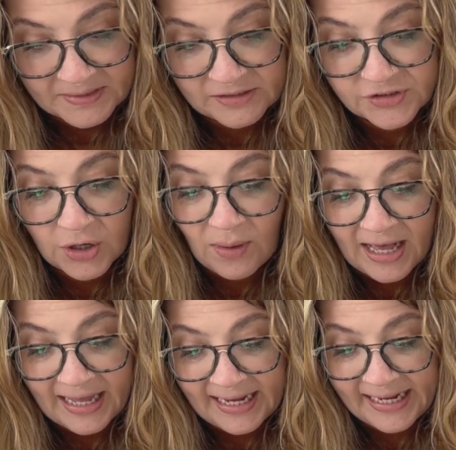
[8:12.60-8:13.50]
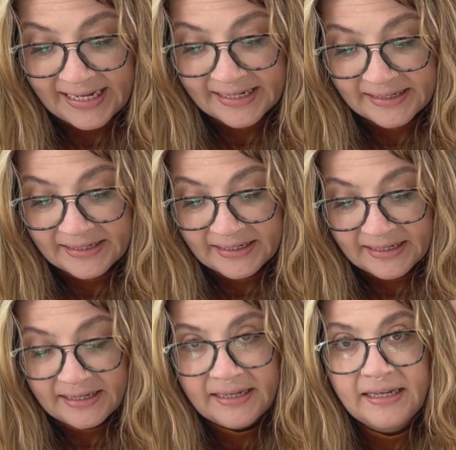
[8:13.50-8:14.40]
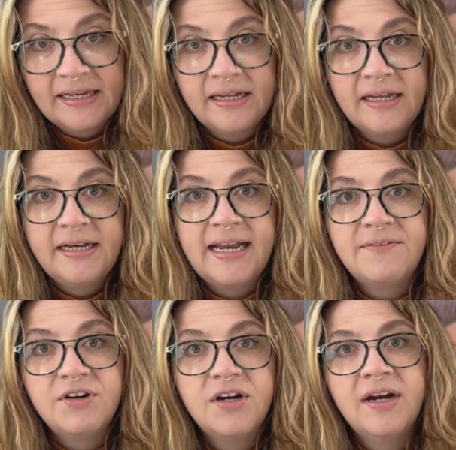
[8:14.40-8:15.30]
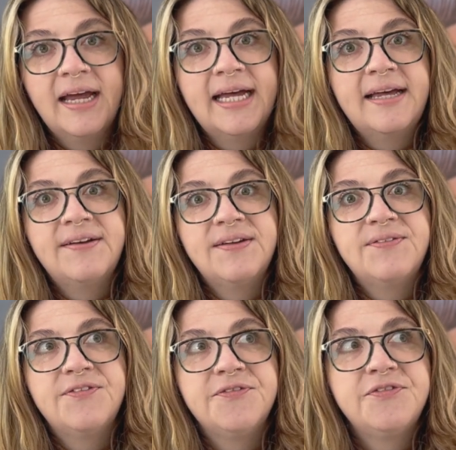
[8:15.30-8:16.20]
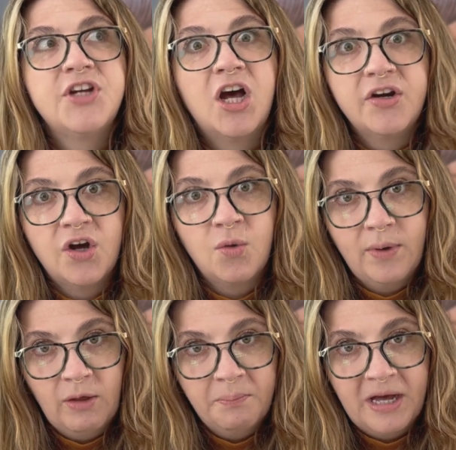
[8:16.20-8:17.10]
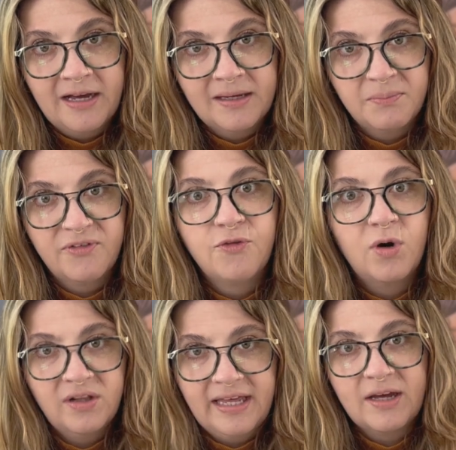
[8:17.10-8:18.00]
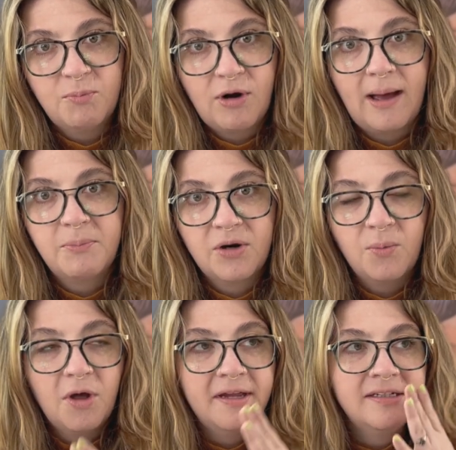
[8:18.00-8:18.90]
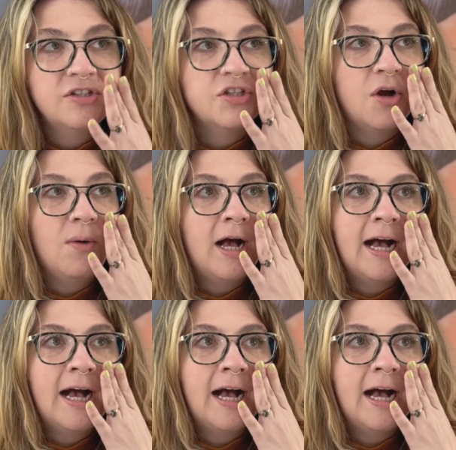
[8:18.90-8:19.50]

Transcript: so I never have done a welt pocket before, like a proper one. So